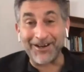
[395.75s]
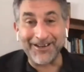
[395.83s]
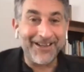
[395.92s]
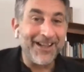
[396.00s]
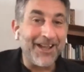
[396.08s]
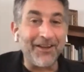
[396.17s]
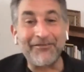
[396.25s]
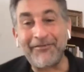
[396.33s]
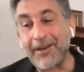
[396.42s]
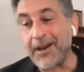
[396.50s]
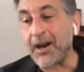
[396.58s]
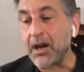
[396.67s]

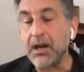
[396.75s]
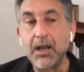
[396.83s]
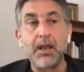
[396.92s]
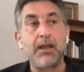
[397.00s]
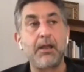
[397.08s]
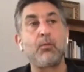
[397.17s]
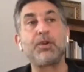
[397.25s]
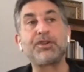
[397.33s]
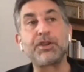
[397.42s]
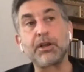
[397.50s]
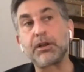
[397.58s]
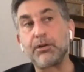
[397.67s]
affair, which
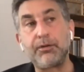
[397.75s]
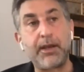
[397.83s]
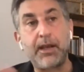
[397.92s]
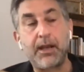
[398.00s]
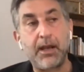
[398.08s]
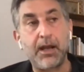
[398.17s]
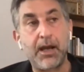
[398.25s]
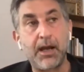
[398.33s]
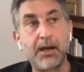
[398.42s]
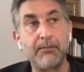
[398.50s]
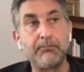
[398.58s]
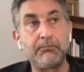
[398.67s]
included
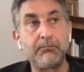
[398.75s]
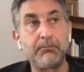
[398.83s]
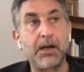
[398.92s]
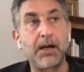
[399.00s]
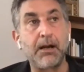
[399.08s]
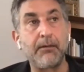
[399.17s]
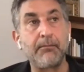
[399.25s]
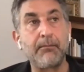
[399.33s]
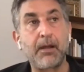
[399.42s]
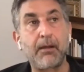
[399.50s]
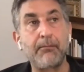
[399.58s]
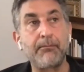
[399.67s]
a
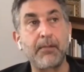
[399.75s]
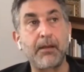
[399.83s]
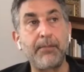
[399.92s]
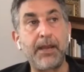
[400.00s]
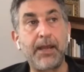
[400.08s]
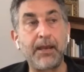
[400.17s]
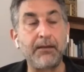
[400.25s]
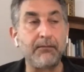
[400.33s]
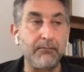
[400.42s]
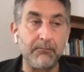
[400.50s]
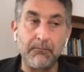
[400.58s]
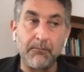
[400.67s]

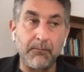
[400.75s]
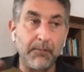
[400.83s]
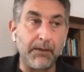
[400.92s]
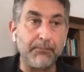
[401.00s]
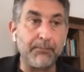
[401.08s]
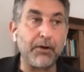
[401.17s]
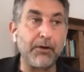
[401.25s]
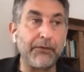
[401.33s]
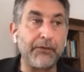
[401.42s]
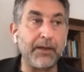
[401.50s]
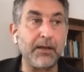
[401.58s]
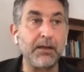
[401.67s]
meeting in
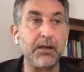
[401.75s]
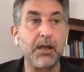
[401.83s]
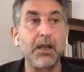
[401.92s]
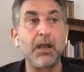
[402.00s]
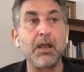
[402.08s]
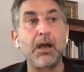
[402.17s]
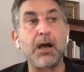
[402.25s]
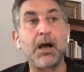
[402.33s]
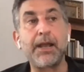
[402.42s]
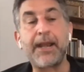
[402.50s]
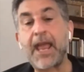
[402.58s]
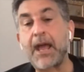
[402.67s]
person
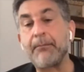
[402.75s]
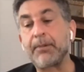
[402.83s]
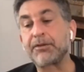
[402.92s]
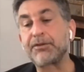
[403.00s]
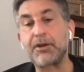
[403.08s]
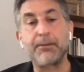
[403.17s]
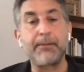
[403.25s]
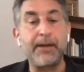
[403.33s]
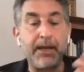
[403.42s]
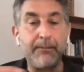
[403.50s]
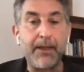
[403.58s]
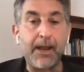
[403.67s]
in Hamburg,
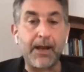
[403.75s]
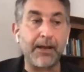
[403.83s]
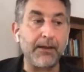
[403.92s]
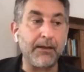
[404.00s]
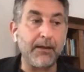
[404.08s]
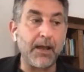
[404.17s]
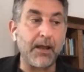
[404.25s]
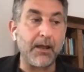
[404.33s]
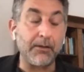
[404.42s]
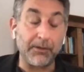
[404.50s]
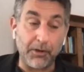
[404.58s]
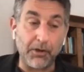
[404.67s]
Germany, back in
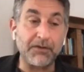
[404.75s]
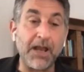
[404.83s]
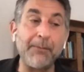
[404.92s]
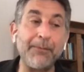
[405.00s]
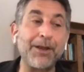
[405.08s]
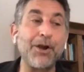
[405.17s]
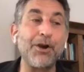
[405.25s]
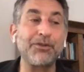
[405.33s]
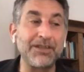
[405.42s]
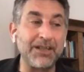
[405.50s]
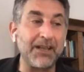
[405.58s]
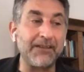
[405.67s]
a long time ago,
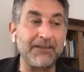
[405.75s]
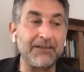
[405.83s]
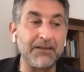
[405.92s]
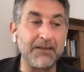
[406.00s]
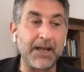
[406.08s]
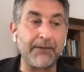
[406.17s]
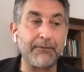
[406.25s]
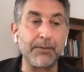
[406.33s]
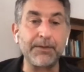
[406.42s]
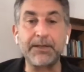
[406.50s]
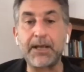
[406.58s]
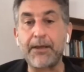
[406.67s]
to get
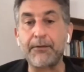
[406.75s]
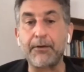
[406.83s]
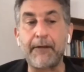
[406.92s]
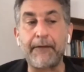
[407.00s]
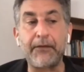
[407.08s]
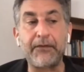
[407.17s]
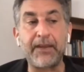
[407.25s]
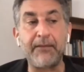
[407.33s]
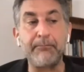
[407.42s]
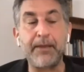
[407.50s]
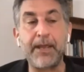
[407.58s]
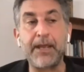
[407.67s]
everyone together and on the
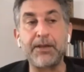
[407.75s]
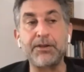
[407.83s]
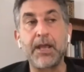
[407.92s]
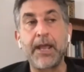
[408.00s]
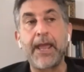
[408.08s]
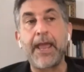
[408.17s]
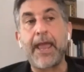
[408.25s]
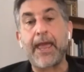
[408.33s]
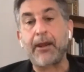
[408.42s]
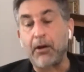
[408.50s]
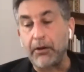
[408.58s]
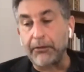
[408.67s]
same page,
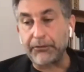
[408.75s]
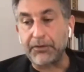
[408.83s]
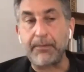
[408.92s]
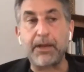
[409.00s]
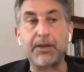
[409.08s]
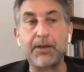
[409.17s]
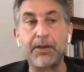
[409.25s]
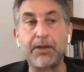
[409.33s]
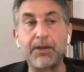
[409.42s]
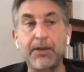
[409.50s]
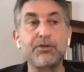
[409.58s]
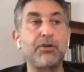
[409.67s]
and also to make
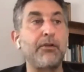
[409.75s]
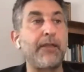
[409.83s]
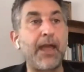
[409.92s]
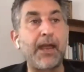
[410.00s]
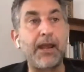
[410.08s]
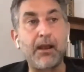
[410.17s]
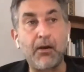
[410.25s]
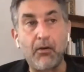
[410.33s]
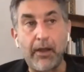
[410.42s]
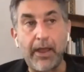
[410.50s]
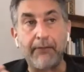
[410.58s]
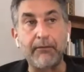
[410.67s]
sure that
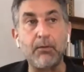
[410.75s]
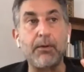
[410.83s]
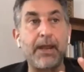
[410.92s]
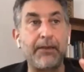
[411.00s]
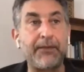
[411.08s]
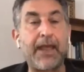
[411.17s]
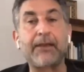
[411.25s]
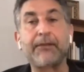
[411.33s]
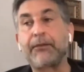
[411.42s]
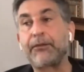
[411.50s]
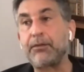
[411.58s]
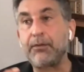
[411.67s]
everyone has
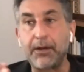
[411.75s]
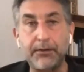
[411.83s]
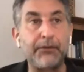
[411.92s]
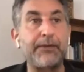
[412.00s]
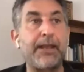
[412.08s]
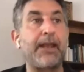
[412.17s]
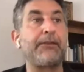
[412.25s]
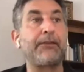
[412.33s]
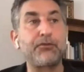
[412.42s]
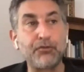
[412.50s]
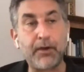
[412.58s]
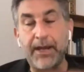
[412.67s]
access to and understands and
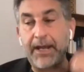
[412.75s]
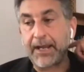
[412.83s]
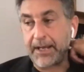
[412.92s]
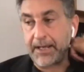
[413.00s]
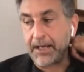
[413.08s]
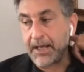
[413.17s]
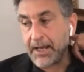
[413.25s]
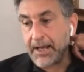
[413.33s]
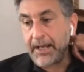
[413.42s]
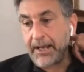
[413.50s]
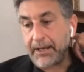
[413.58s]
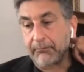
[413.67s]
training
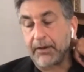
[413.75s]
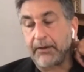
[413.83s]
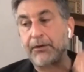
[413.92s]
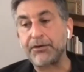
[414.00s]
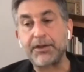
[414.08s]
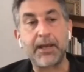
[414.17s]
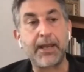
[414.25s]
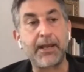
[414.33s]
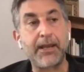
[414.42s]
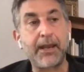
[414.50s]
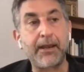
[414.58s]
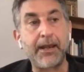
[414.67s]
in researching
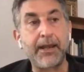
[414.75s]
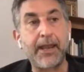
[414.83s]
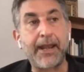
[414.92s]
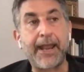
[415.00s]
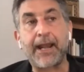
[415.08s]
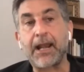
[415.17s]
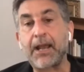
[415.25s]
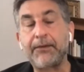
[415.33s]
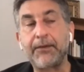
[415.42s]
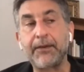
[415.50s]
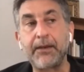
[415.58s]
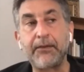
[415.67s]
and
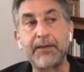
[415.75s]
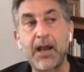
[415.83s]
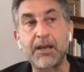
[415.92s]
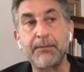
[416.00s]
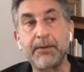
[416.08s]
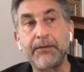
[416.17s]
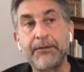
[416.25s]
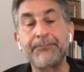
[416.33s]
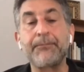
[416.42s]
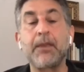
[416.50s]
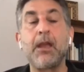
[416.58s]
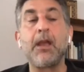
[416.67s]
analyzing these documents.
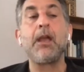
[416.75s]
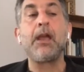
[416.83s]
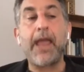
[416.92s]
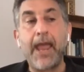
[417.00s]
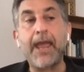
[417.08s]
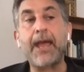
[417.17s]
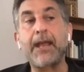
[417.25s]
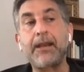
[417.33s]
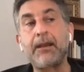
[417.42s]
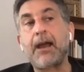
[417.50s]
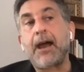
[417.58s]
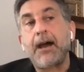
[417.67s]

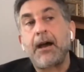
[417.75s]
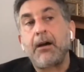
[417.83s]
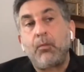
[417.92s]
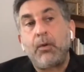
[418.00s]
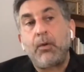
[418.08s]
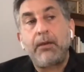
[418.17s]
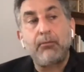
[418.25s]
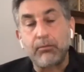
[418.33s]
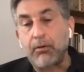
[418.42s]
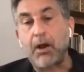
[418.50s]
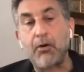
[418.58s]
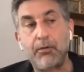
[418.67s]
And we
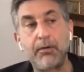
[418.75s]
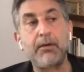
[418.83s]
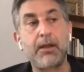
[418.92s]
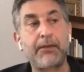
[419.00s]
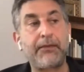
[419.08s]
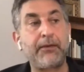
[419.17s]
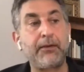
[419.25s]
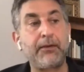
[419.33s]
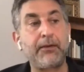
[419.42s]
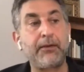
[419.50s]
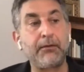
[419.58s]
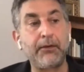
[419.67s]
wrote a
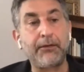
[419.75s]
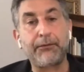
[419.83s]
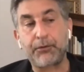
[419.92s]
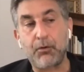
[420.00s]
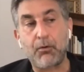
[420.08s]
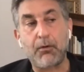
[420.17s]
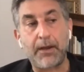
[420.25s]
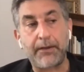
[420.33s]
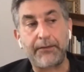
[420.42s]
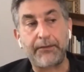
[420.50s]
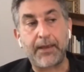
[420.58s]
series of stories.